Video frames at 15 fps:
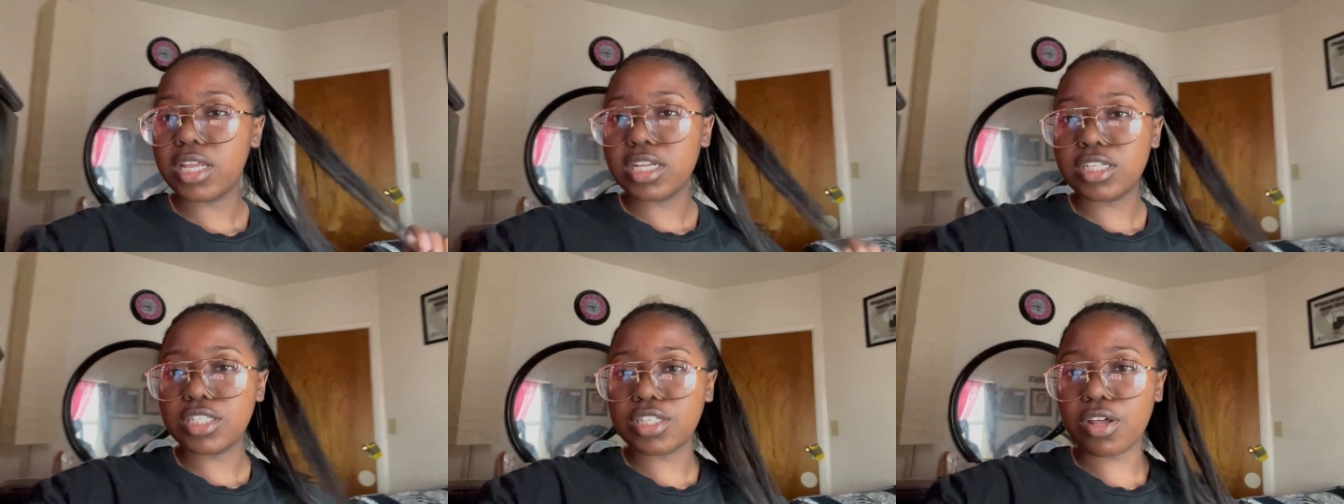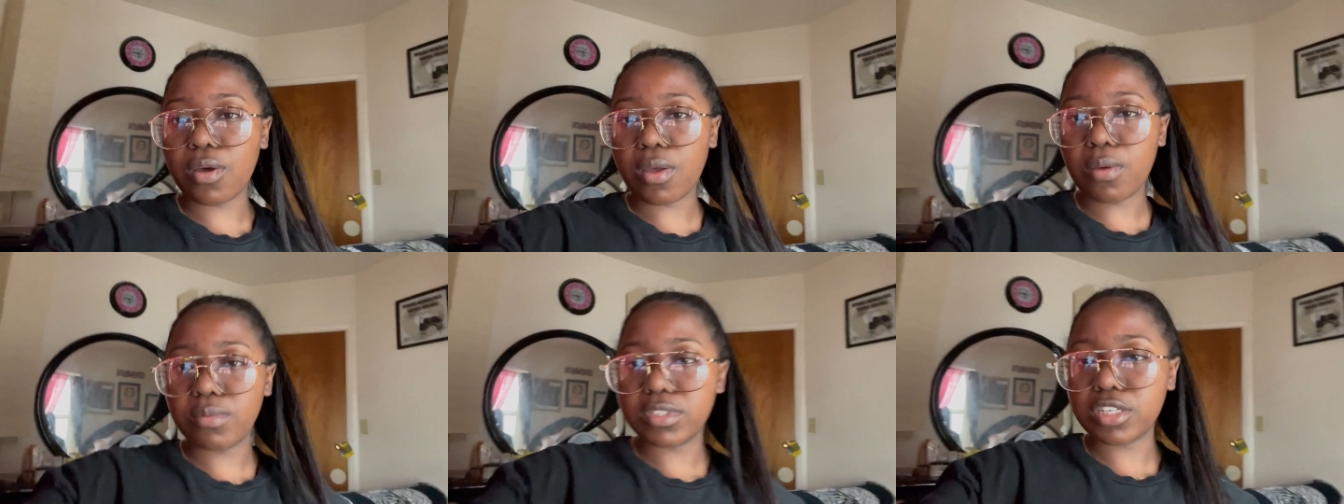So
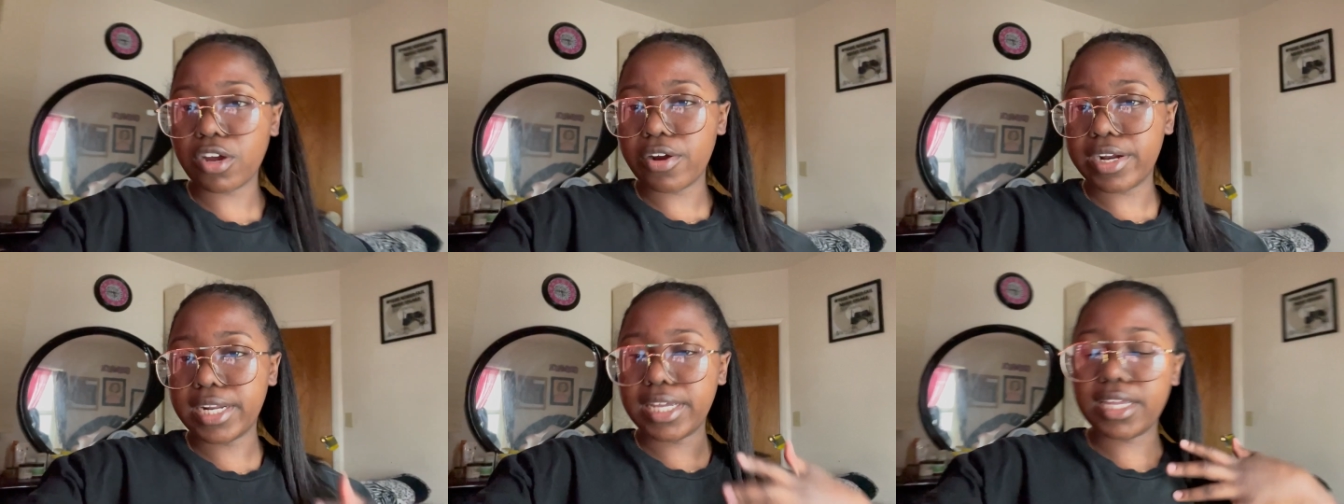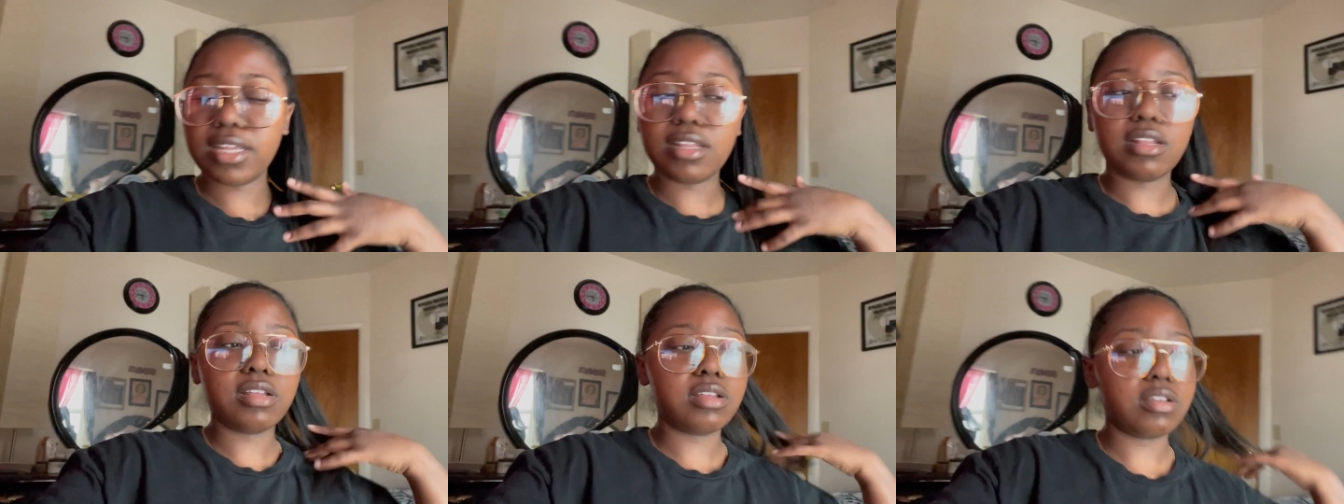it was already,
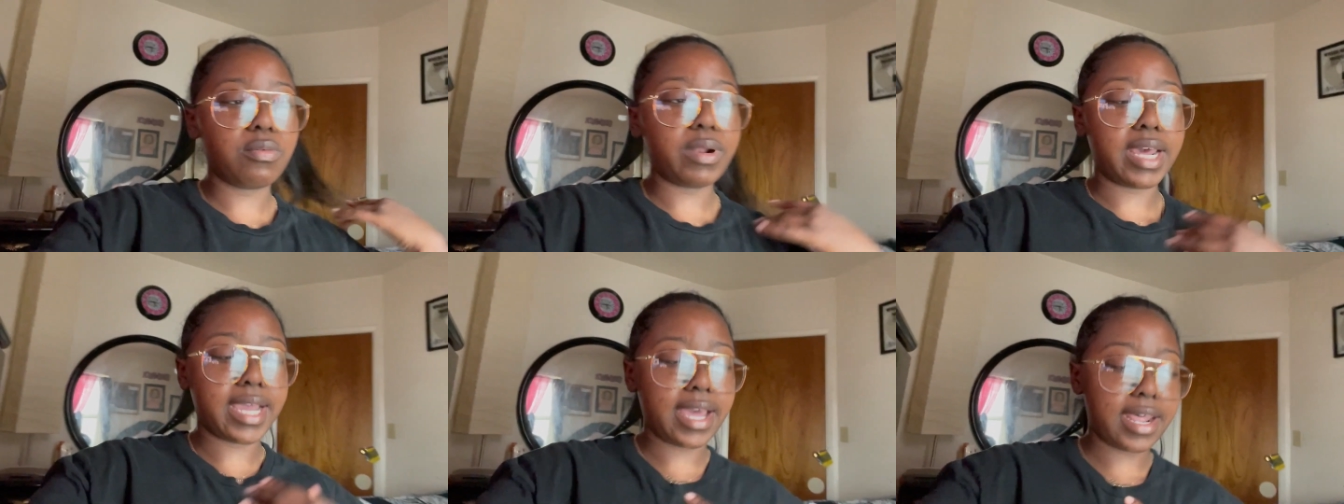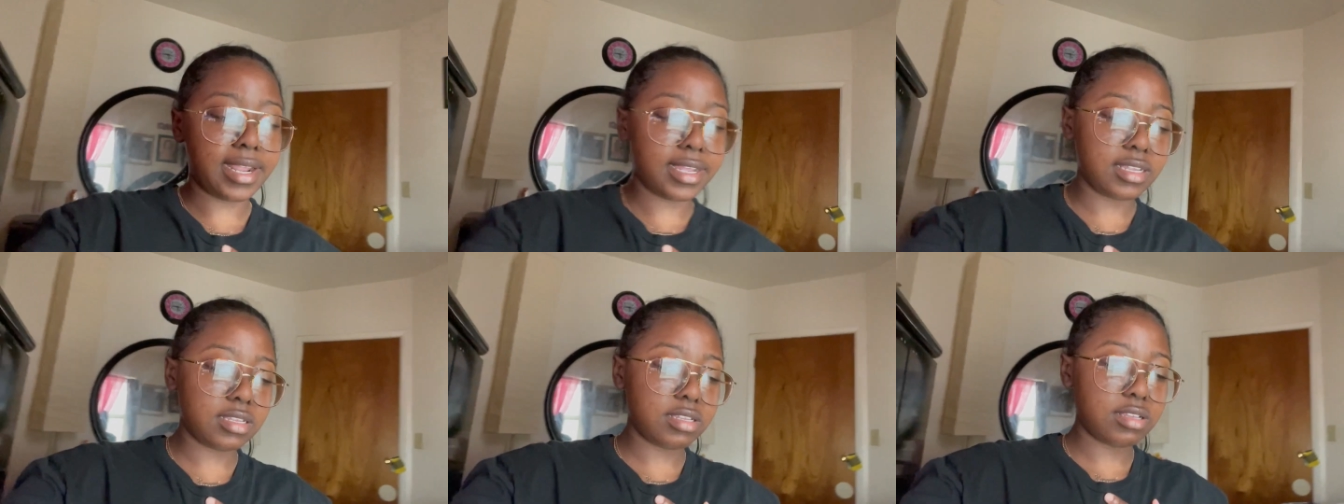when I got it,